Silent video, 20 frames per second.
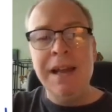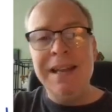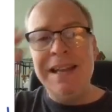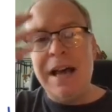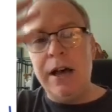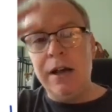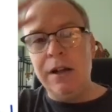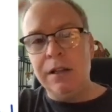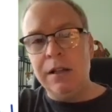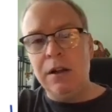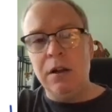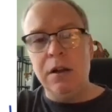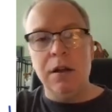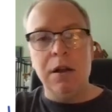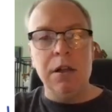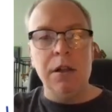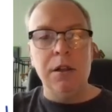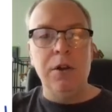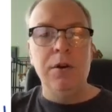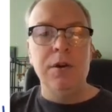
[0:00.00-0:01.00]
Now, a
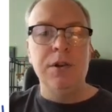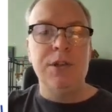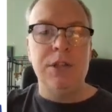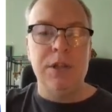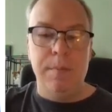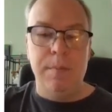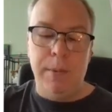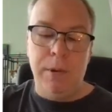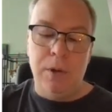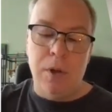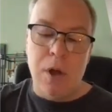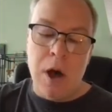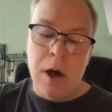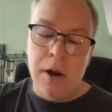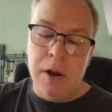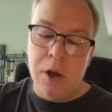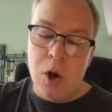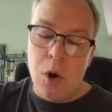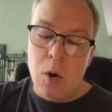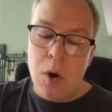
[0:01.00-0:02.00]
little alert symbol
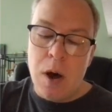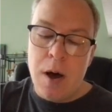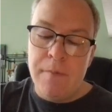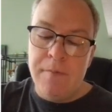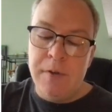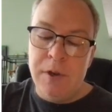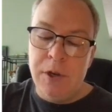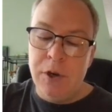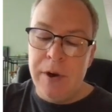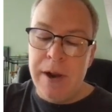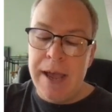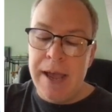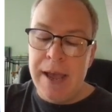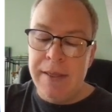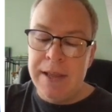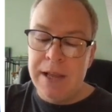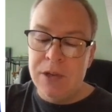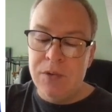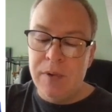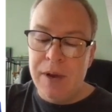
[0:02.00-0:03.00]
ought to go off in your
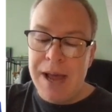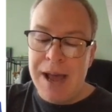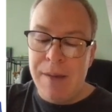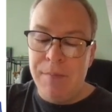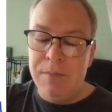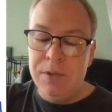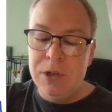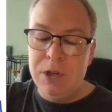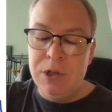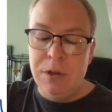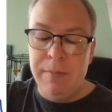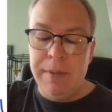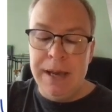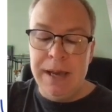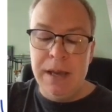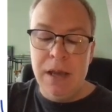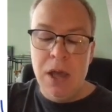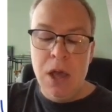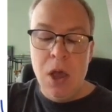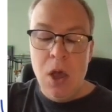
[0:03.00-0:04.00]
head. That's what happens to
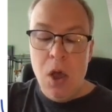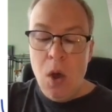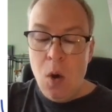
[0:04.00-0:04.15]
me.